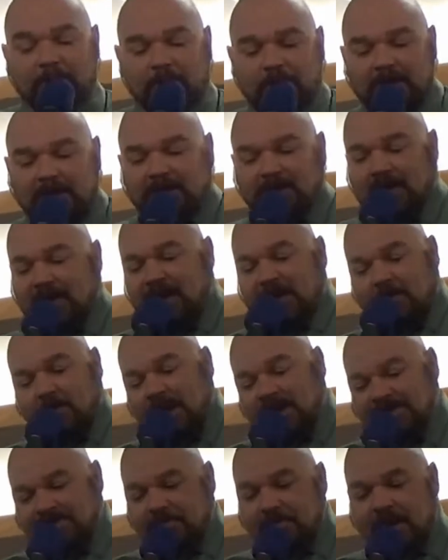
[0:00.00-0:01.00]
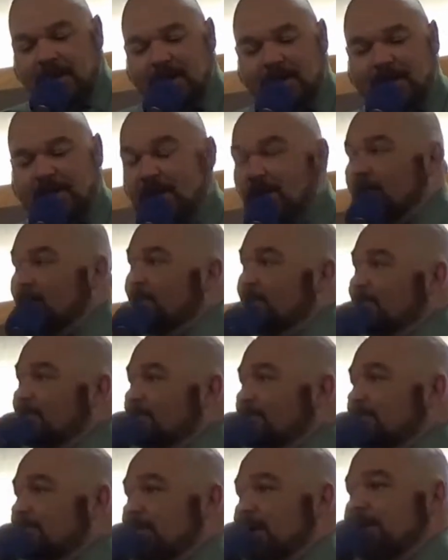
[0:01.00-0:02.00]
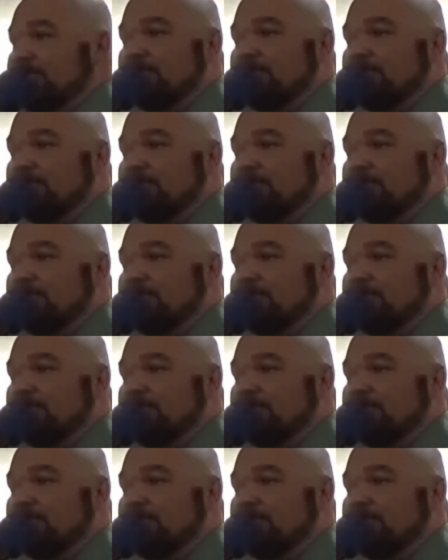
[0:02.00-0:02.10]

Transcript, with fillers: building that I watched my uh, oh.